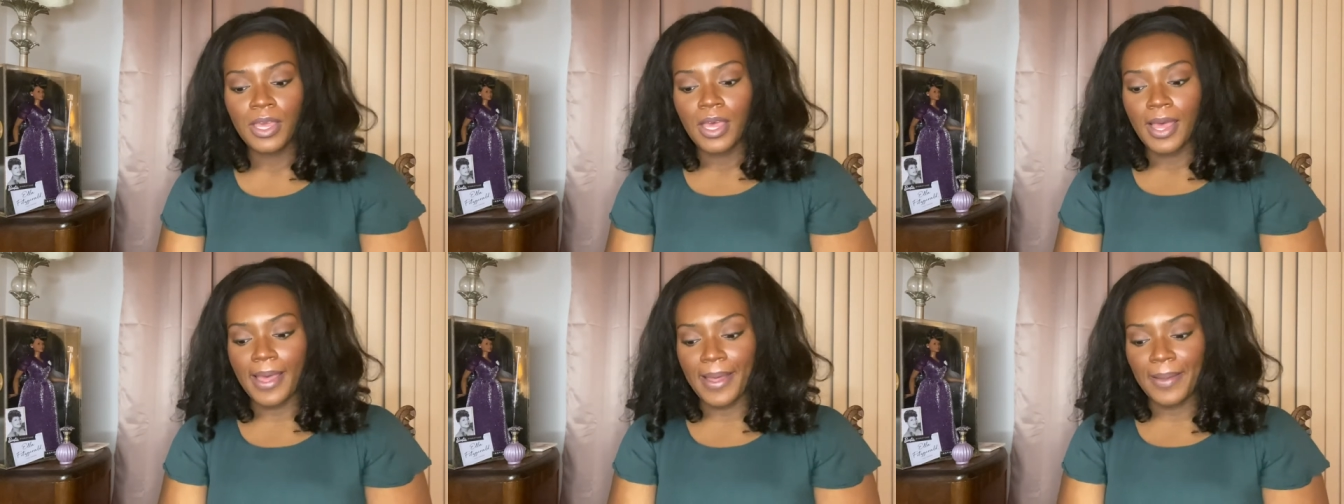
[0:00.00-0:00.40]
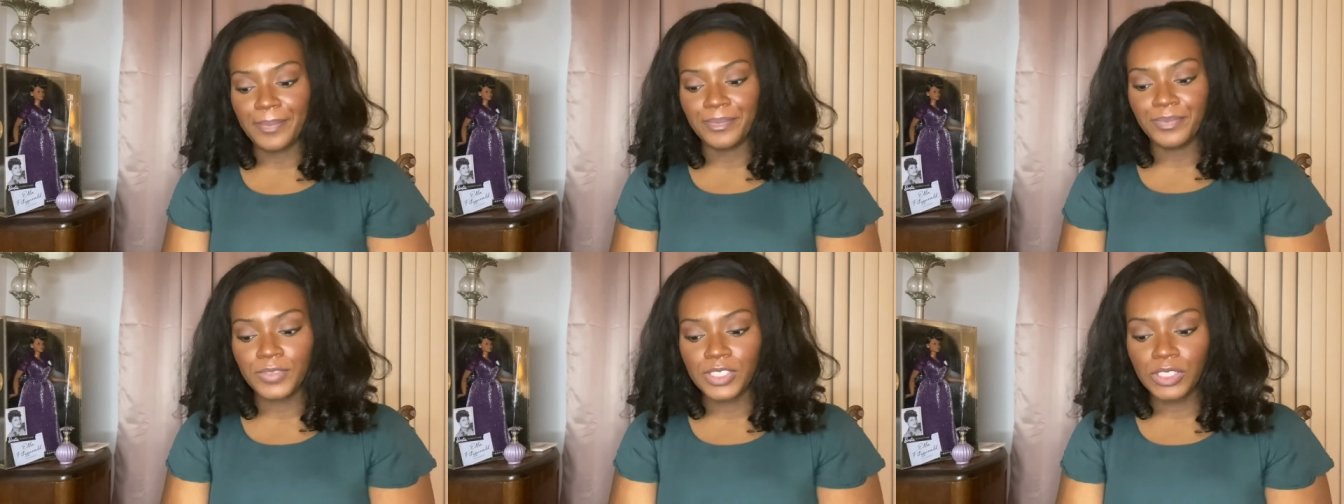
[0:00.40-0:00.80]

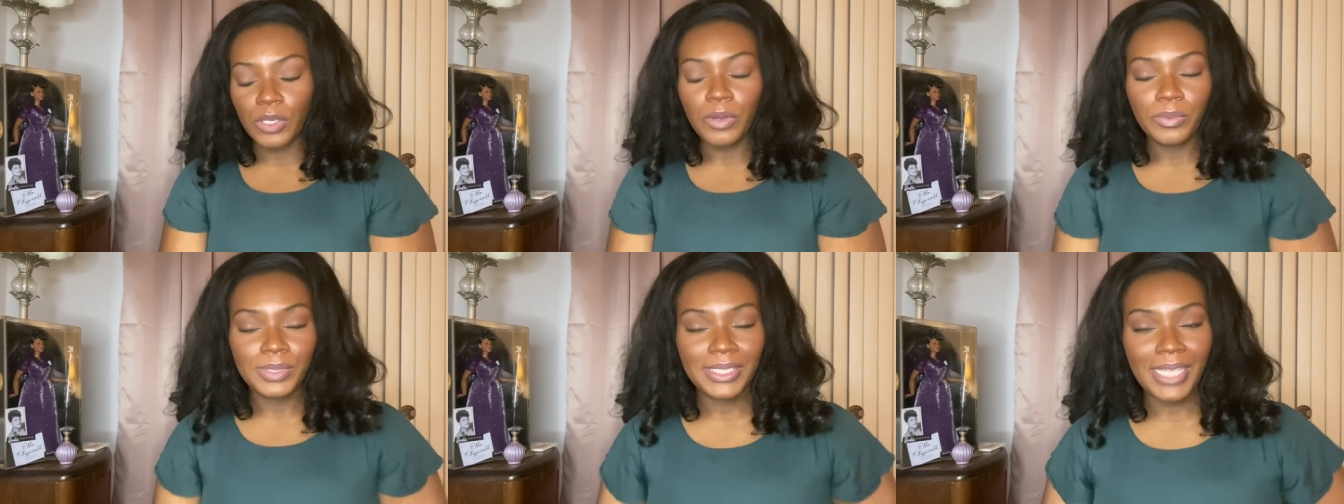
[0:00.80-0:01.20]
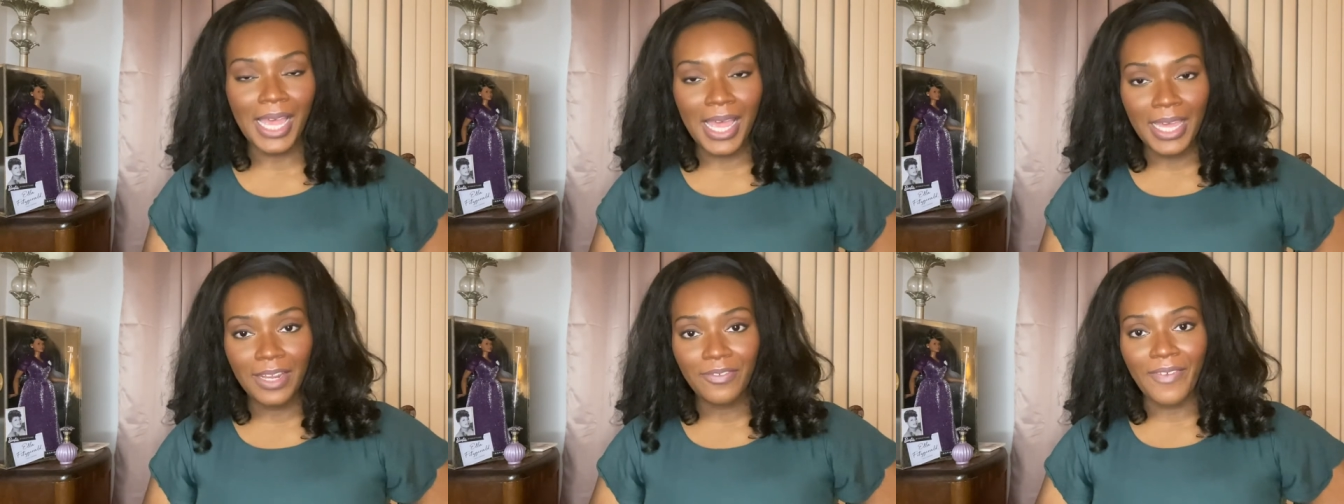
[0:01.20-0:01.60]
Um, so it was
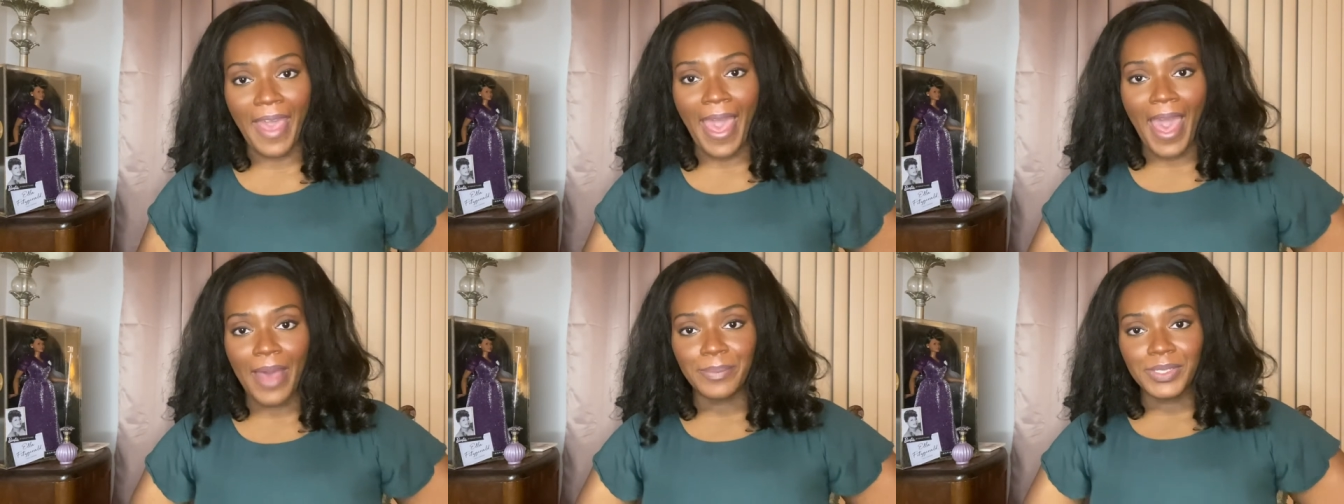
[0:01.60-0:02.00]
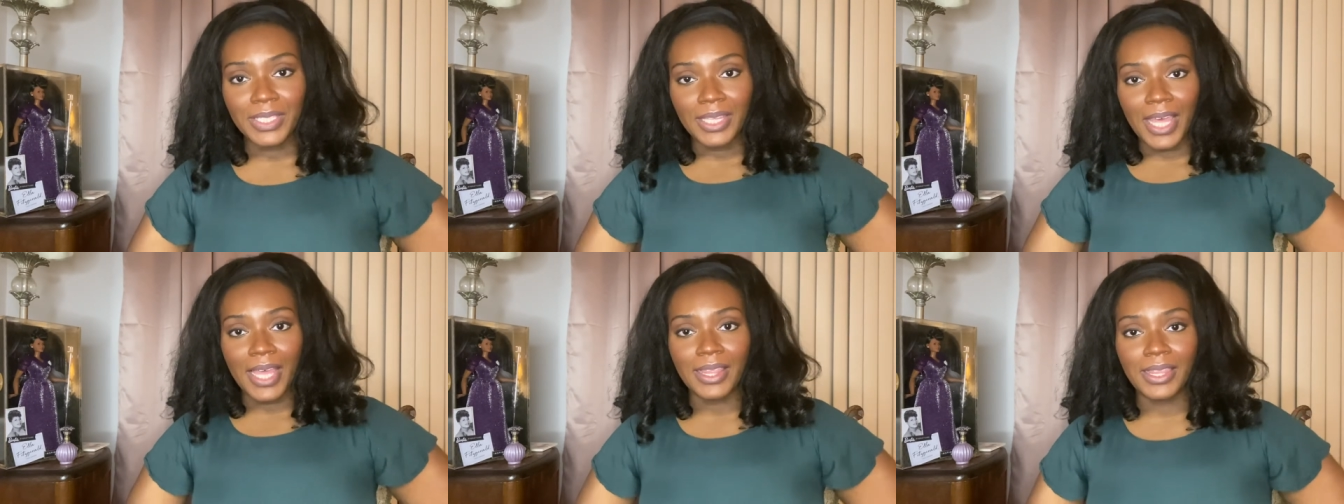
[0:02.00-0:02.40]
kind of apt that